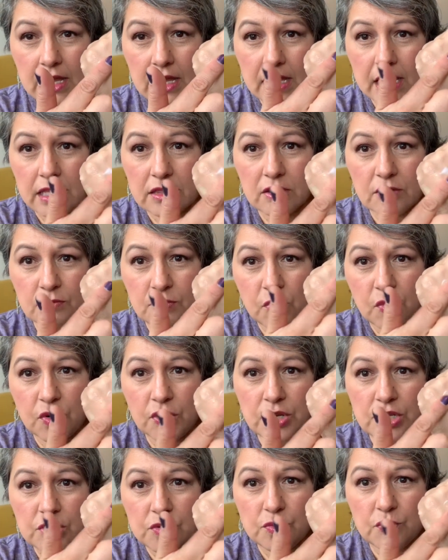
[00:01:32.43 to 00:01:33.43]
And the more
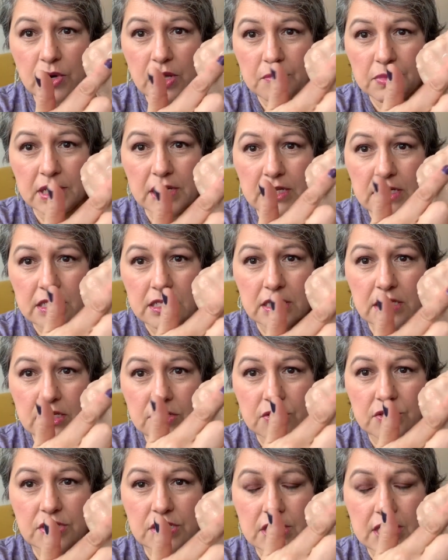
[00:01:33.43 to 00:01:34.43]
you rub it into
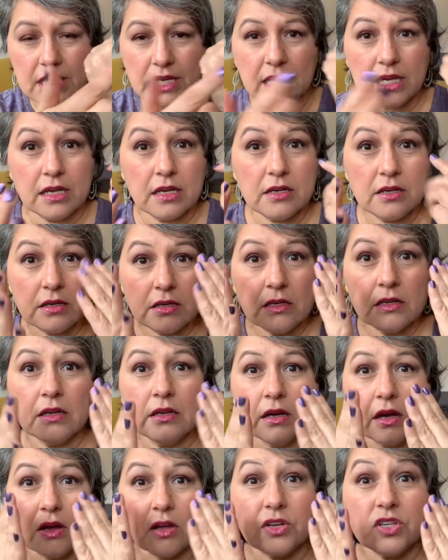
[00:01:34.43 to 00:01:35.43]
your skin
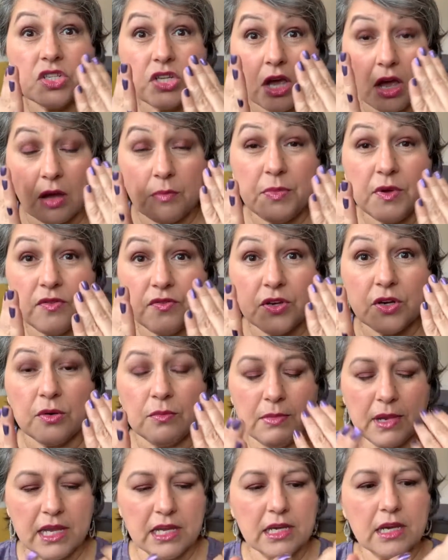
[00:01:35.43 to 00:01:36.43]
on top of your
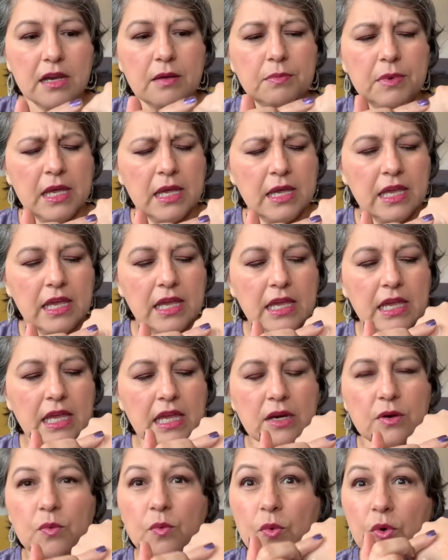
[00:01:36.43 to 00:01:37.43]
makeup,
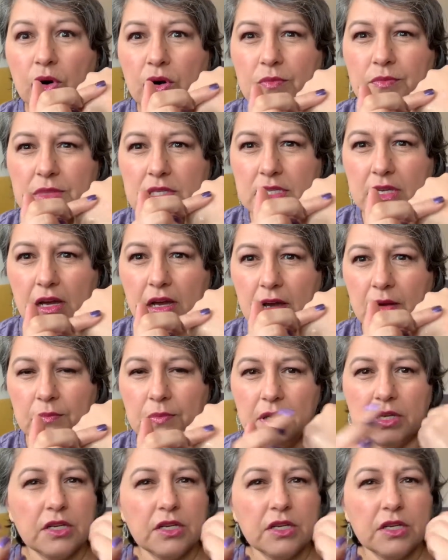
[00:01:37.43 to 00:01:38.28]
it warms up.